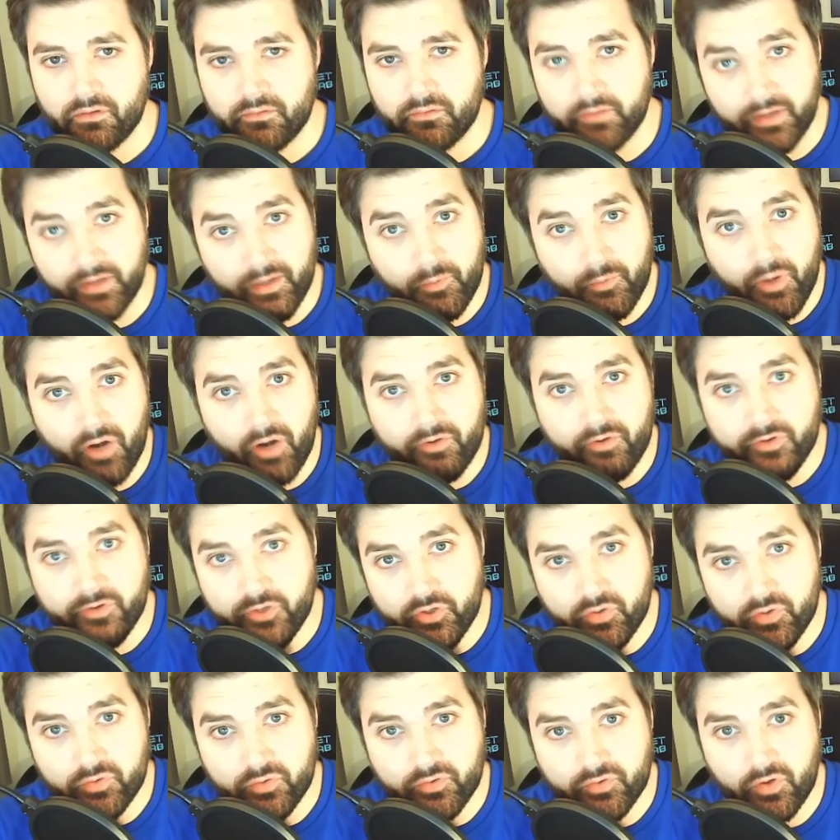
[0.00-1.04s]
So here we are in the
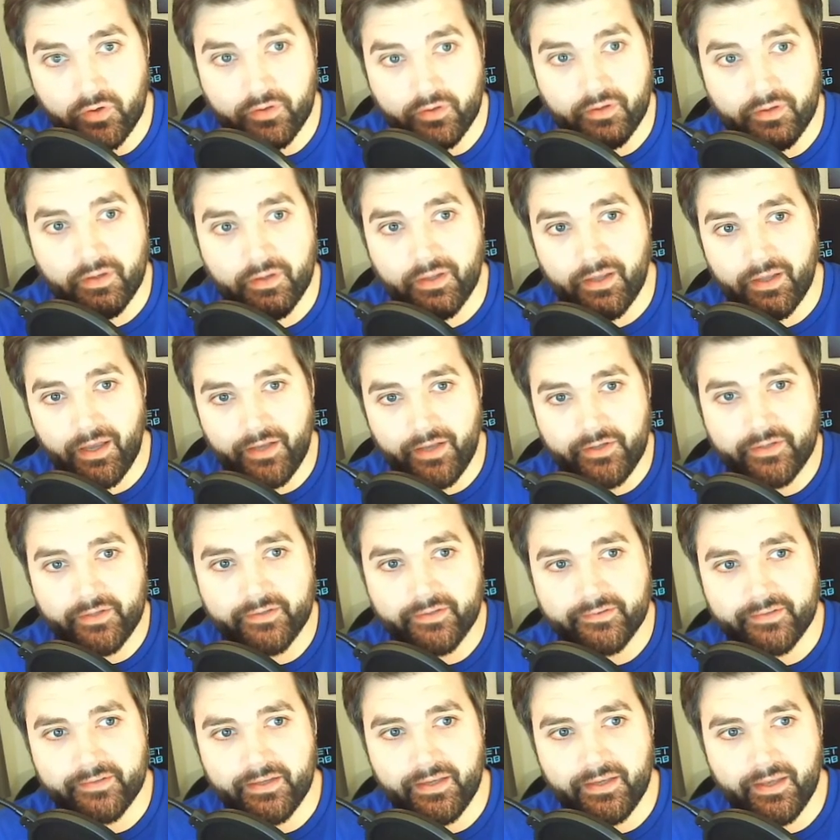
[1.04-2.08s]
Google Doc, and you
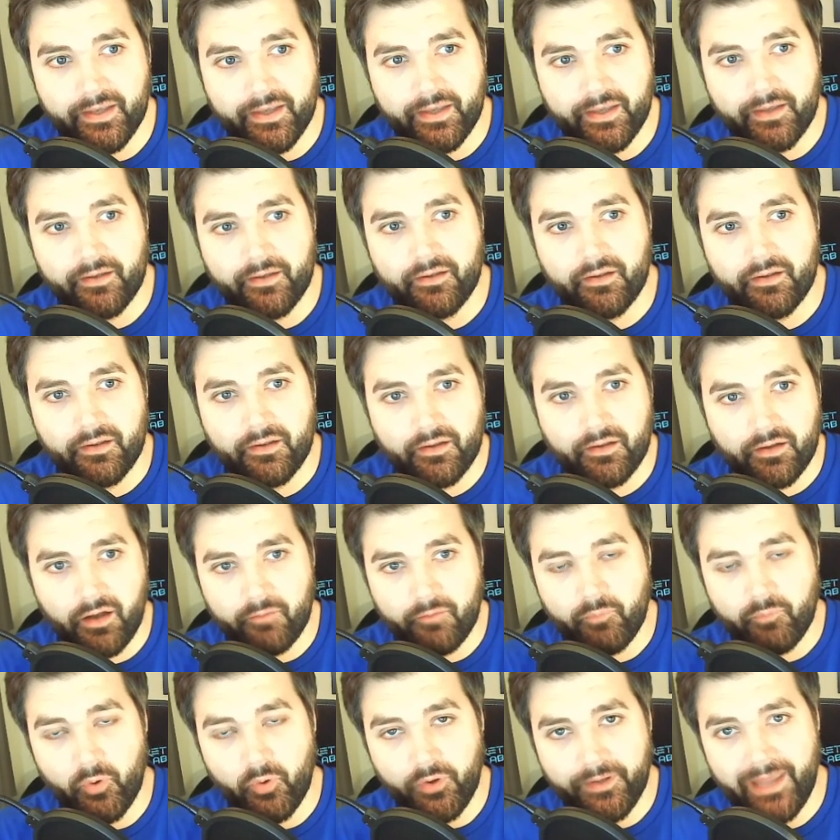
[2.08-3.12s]
can see here,
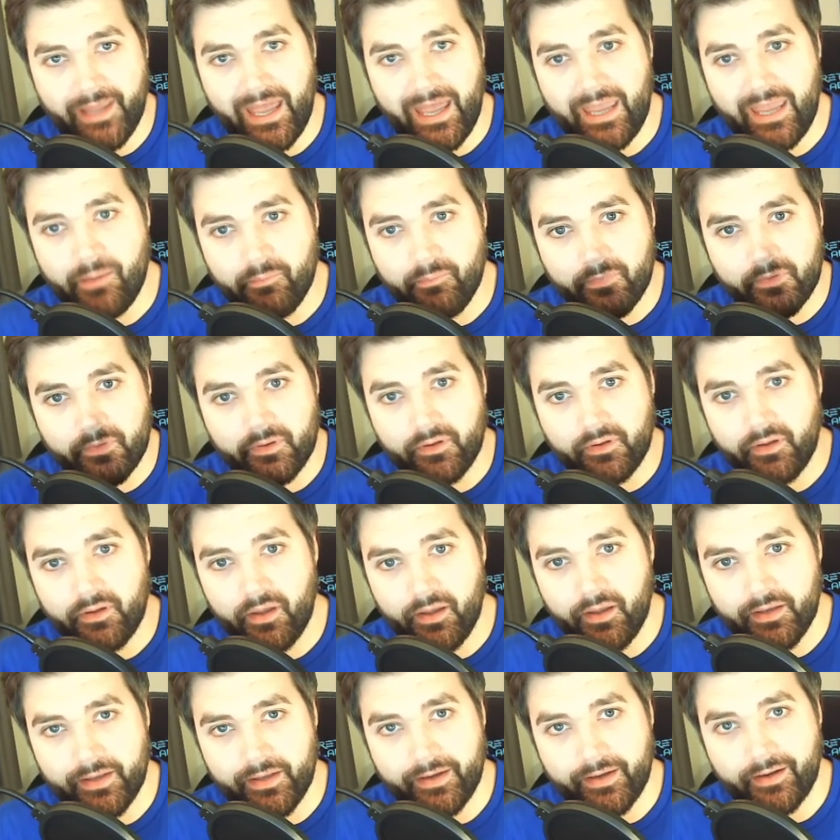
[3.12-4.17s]
I've put name,
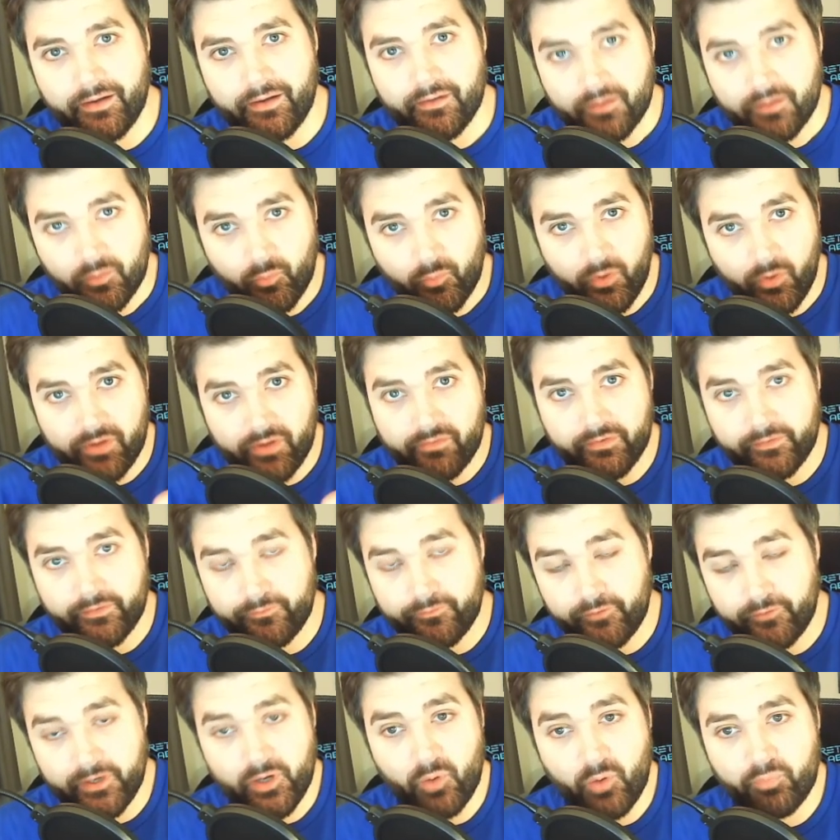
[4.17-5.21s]
a link, whether it's
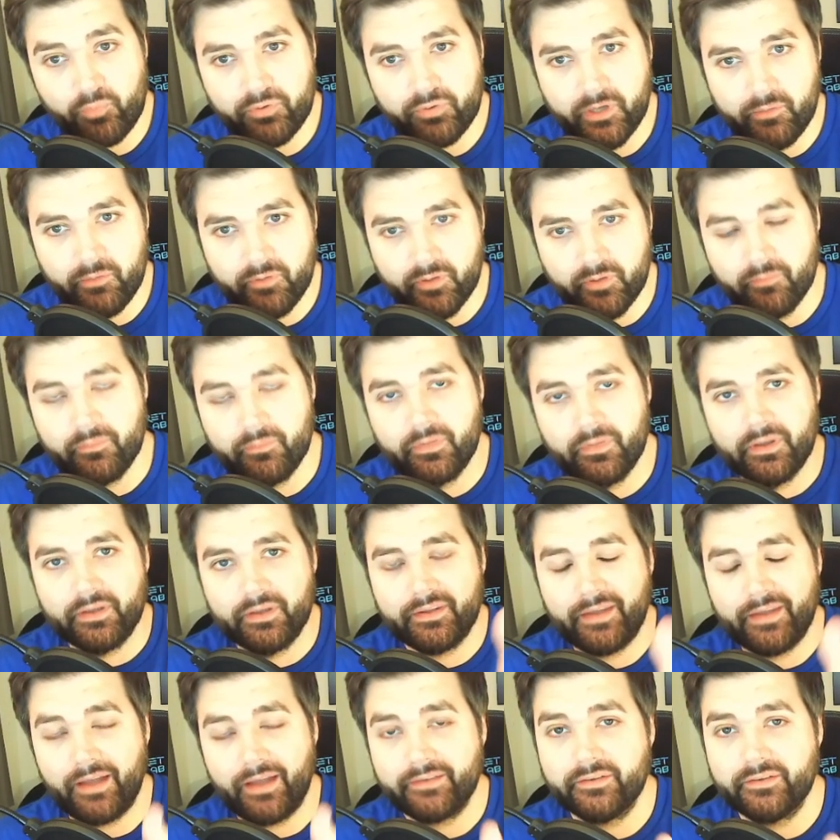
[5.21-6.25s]
free or premium,
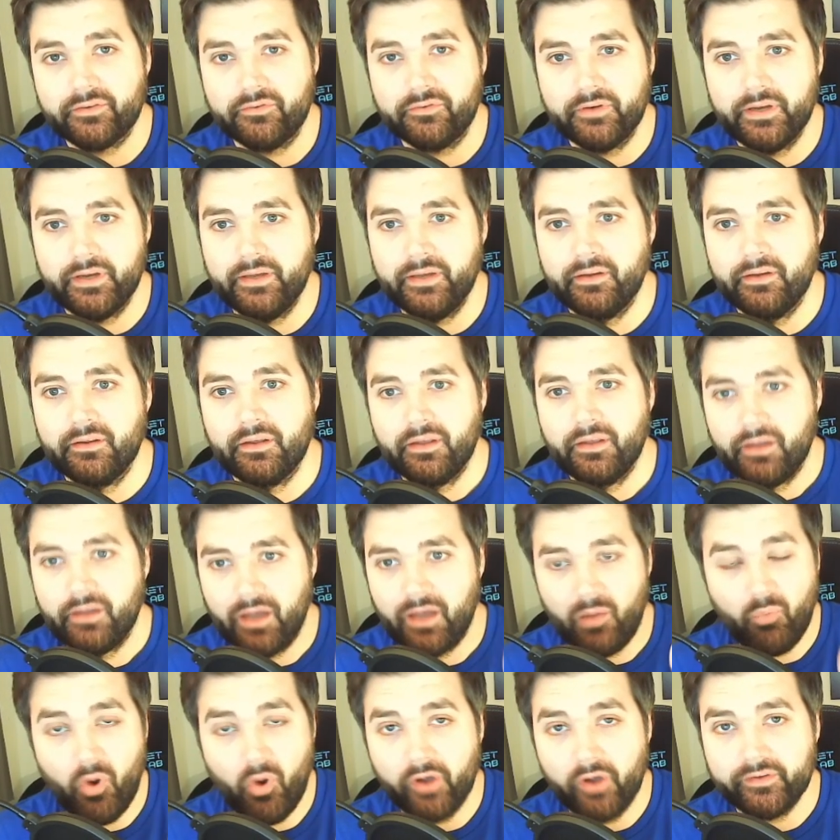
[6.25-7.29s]
category,
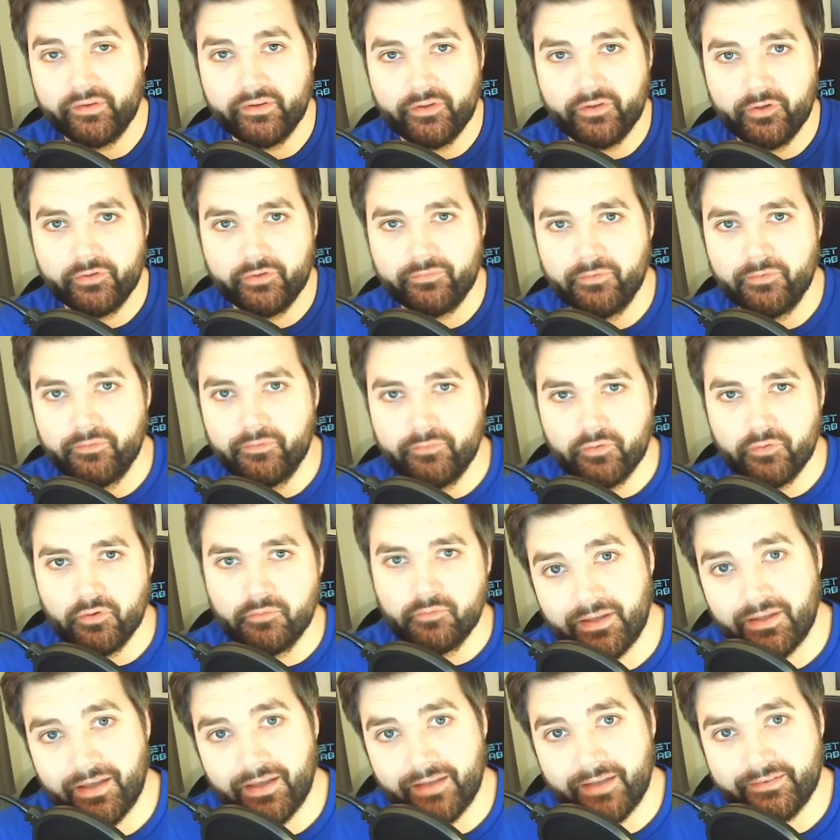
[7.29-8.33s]
and what is it useful
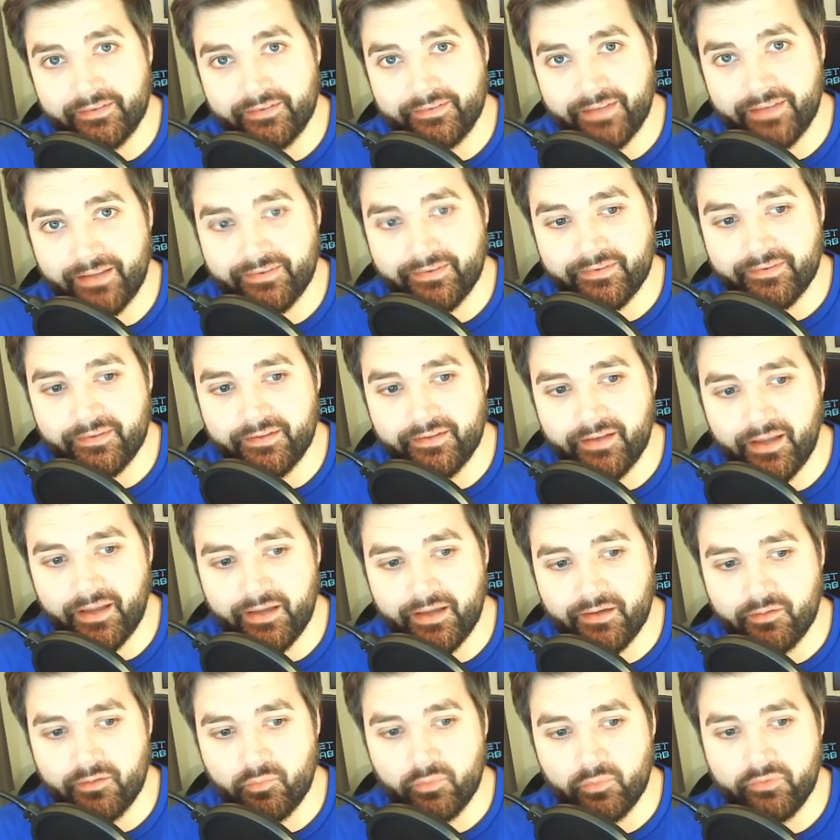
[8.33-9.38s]
for. As it stands
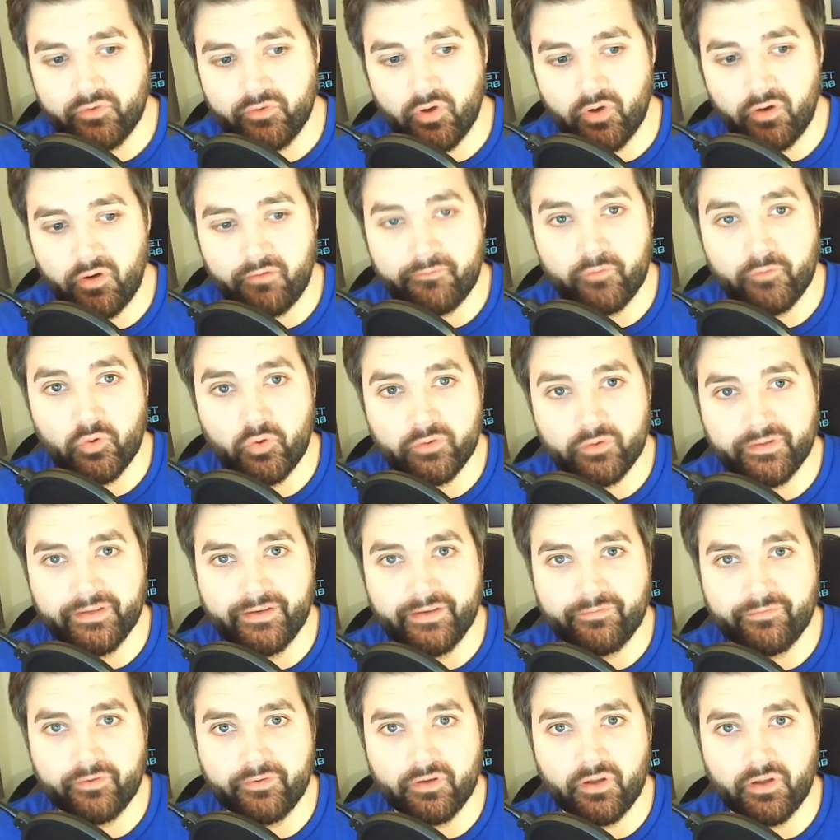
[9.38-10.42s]
today, we've got 40
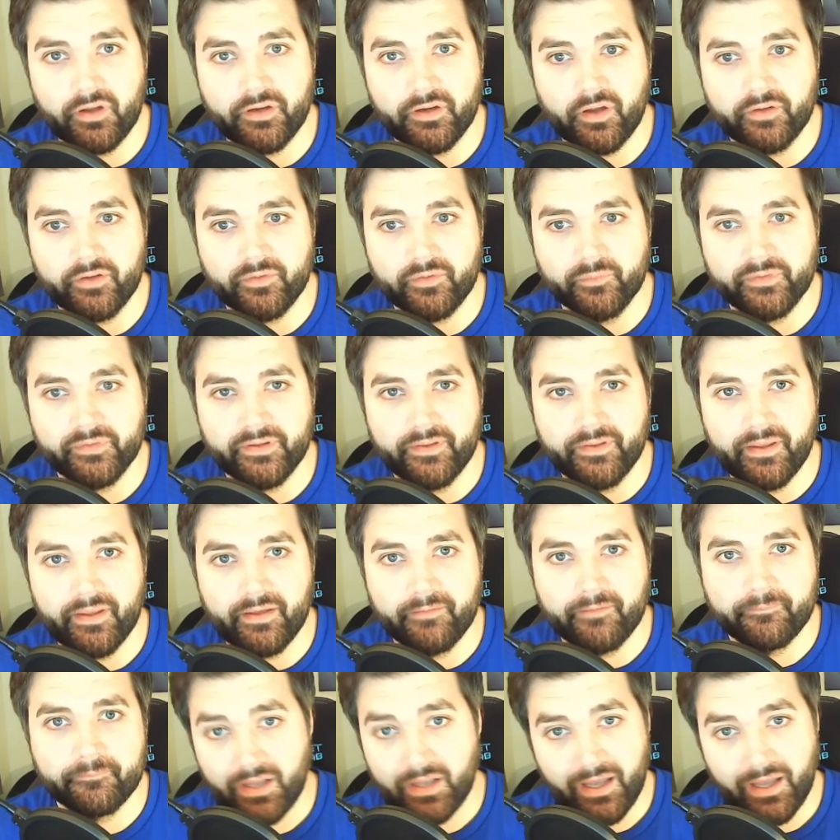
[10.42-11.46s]
different line items in
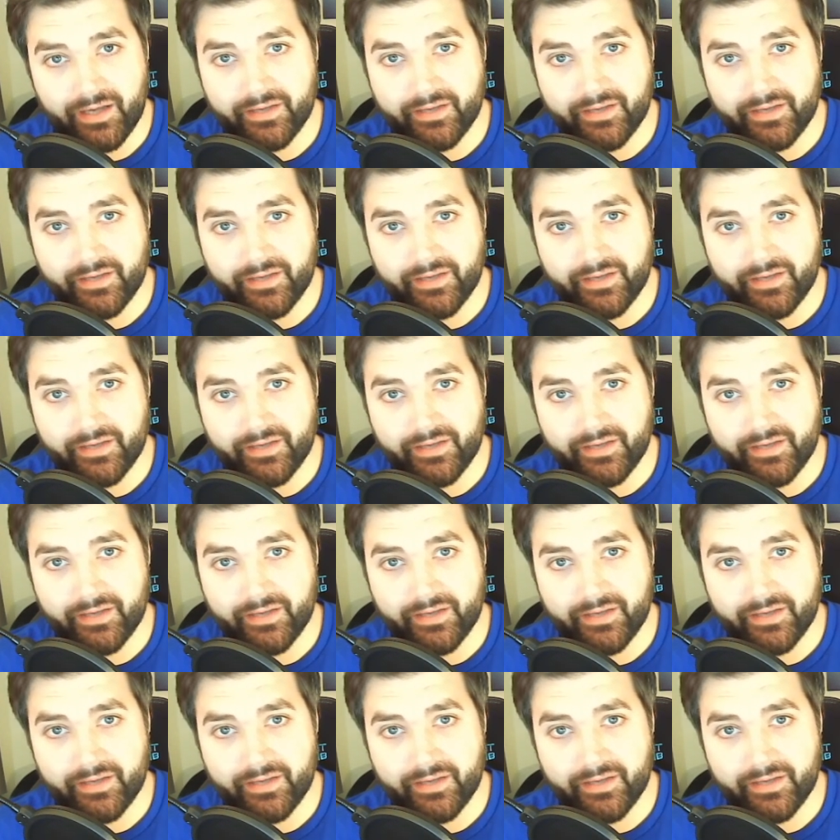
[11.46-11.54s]
there.